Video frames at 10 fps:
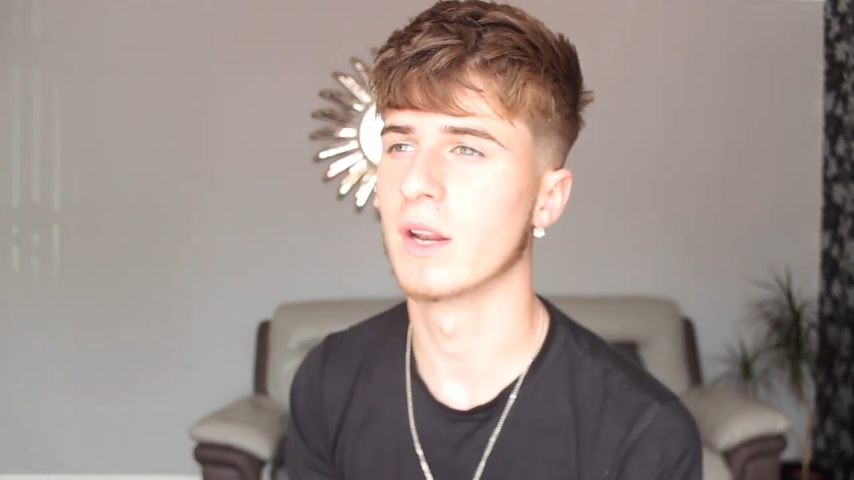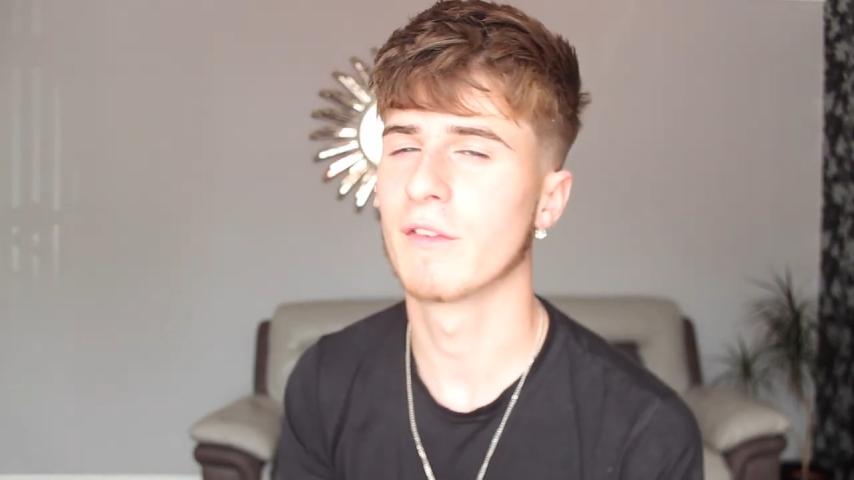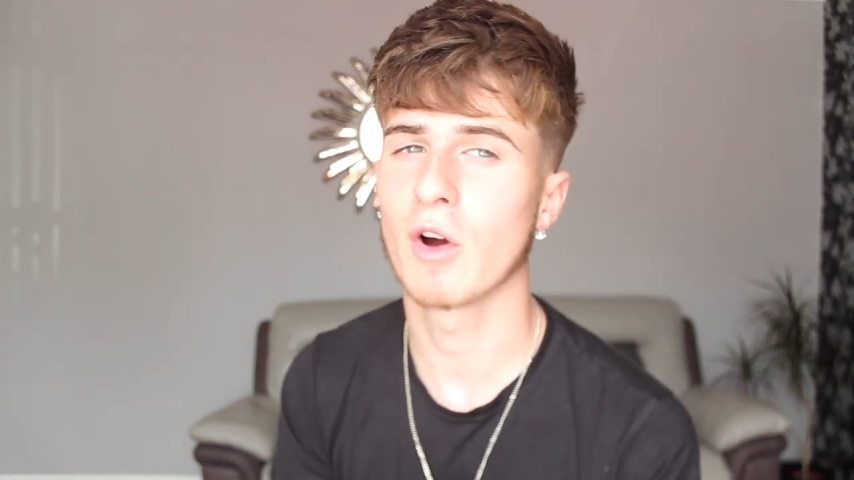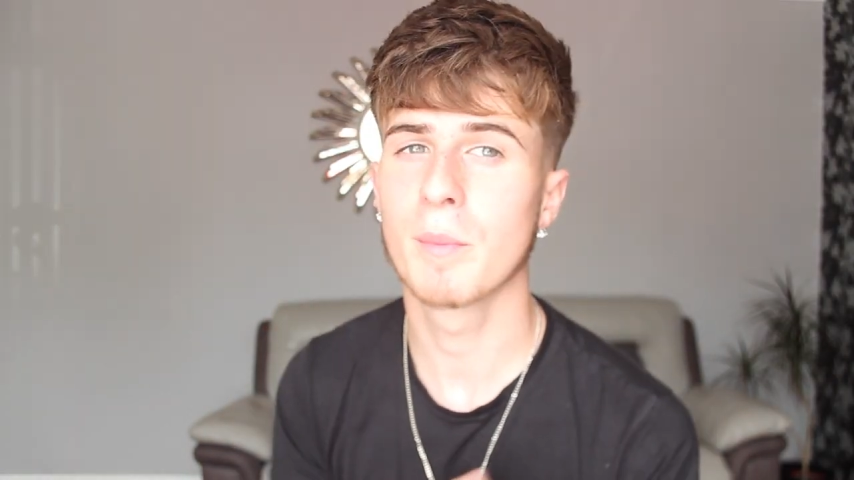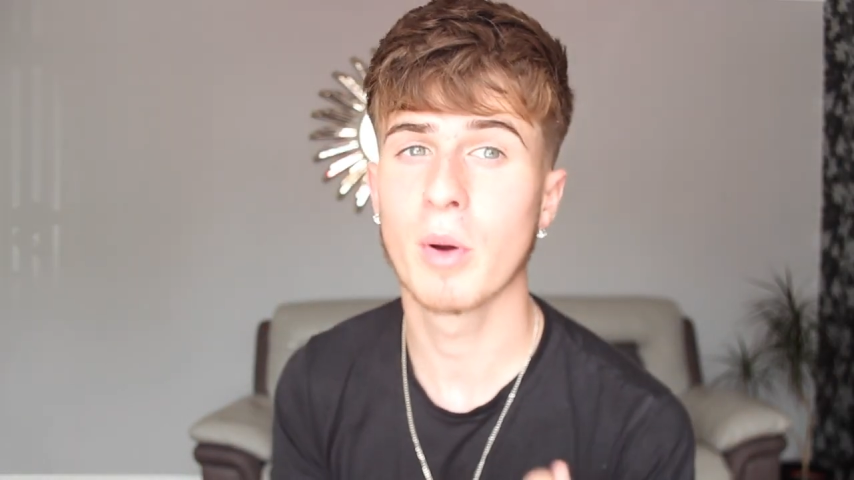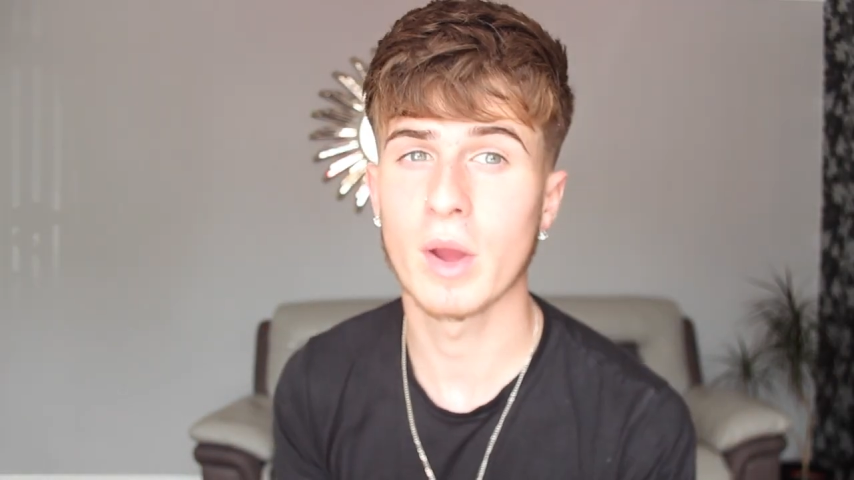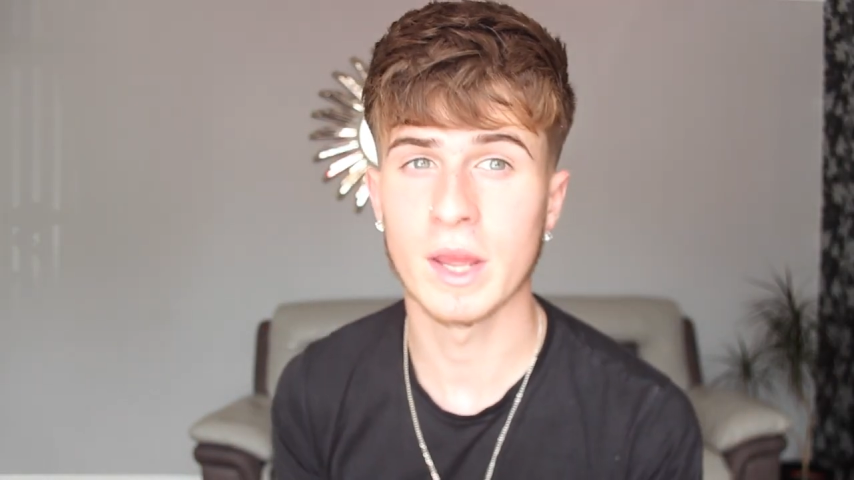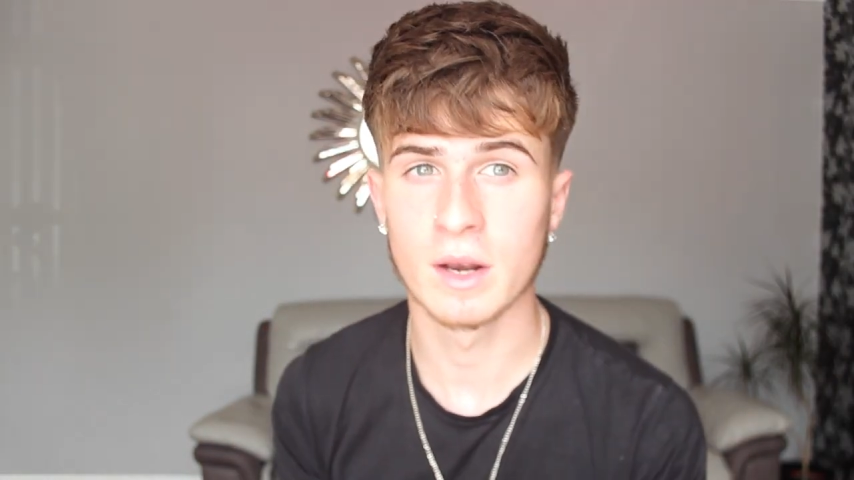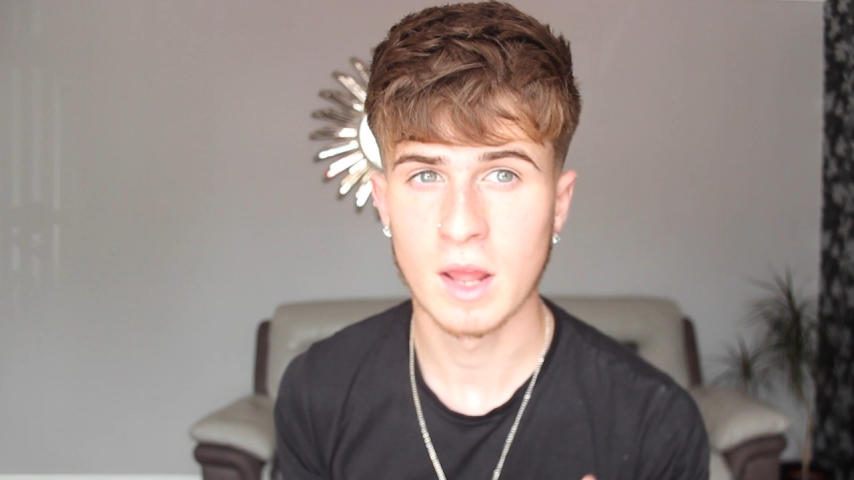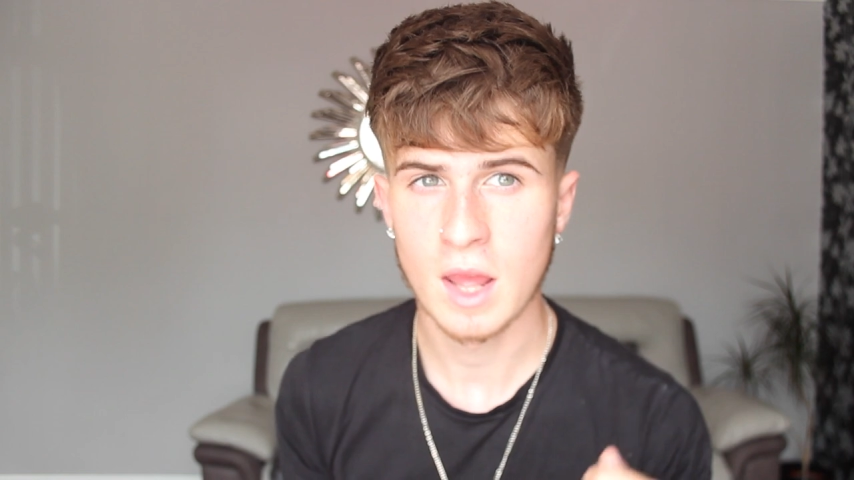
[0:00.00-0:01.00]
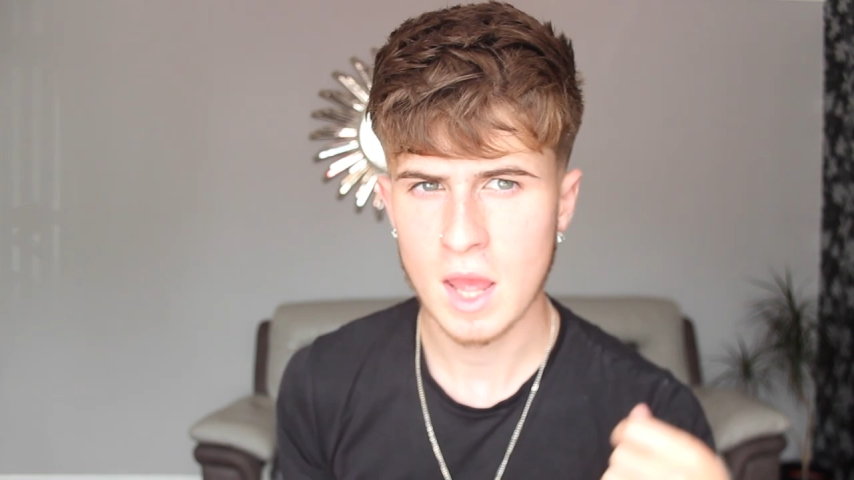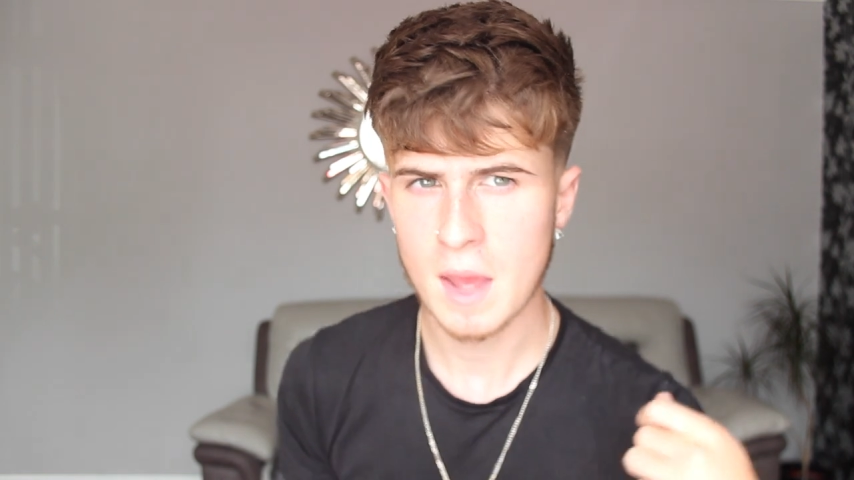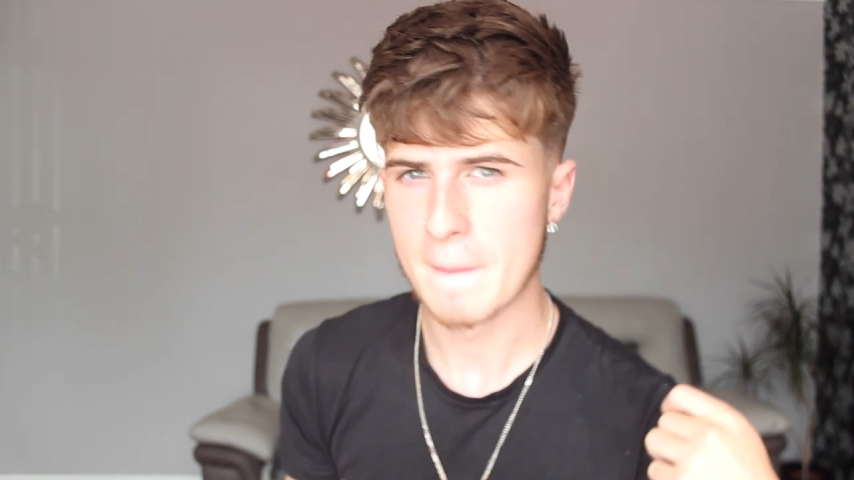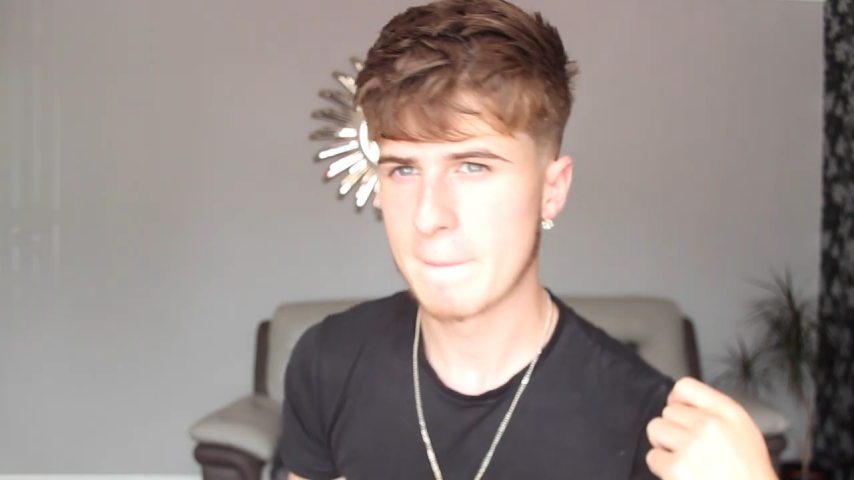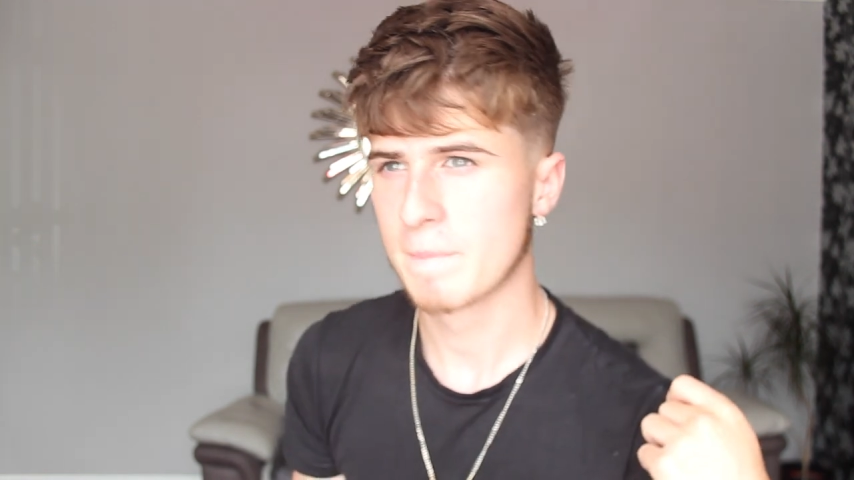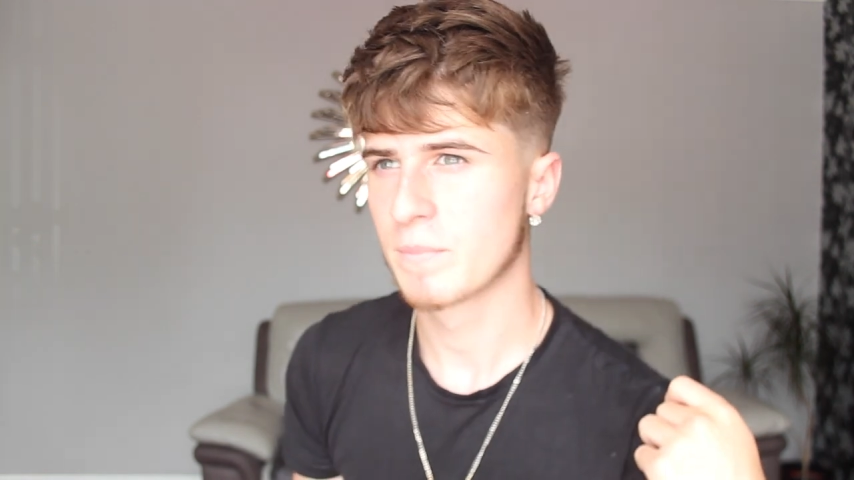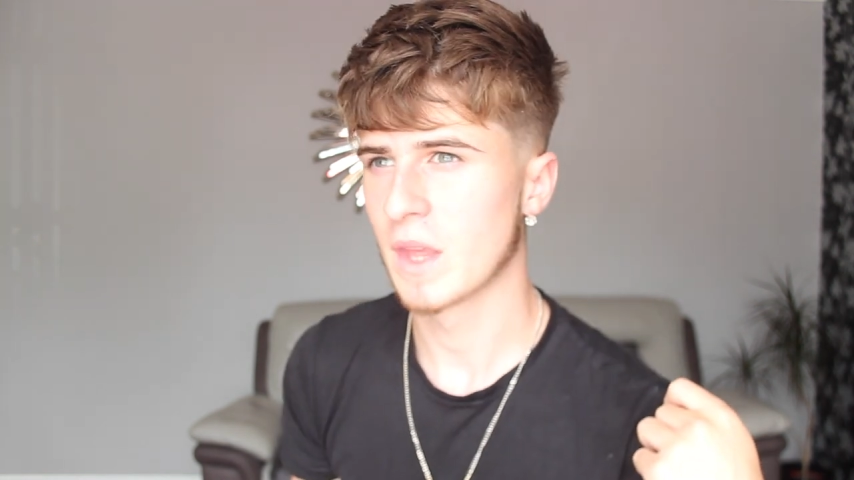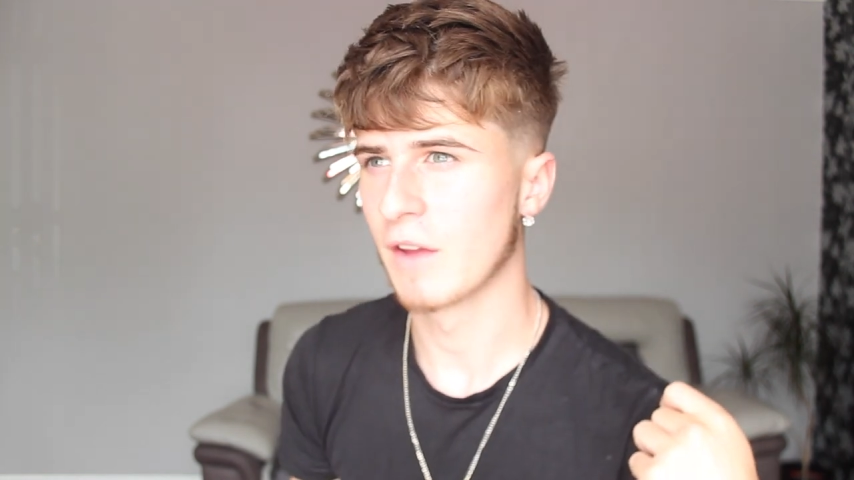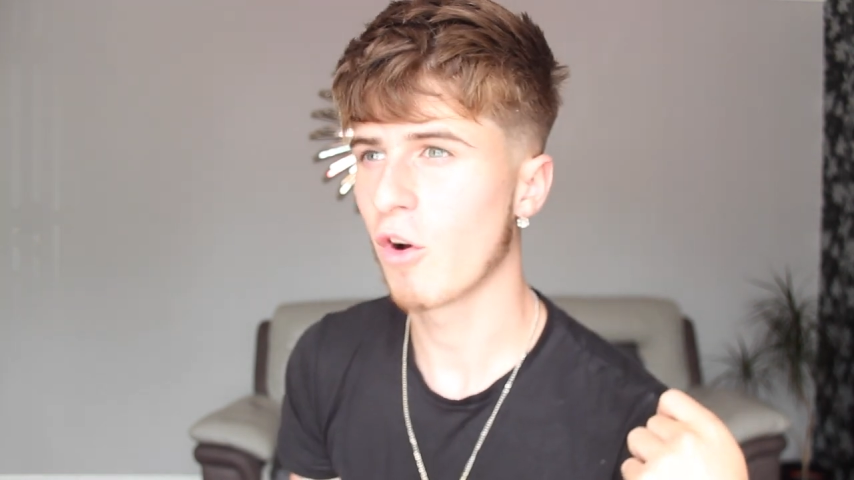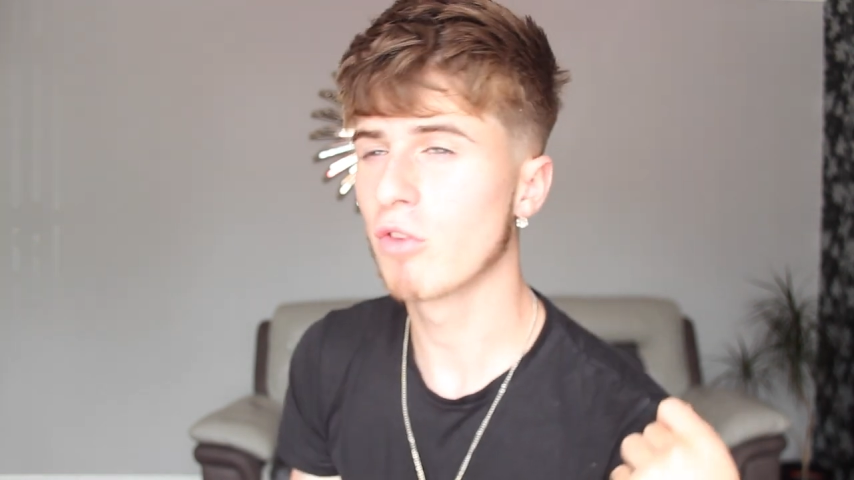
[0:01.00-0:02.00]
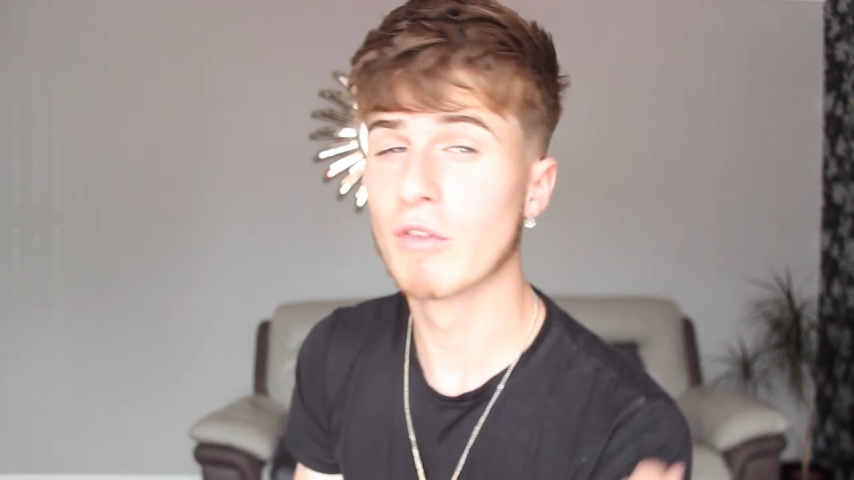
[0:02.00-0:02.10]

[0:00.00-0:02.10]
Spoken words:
and if I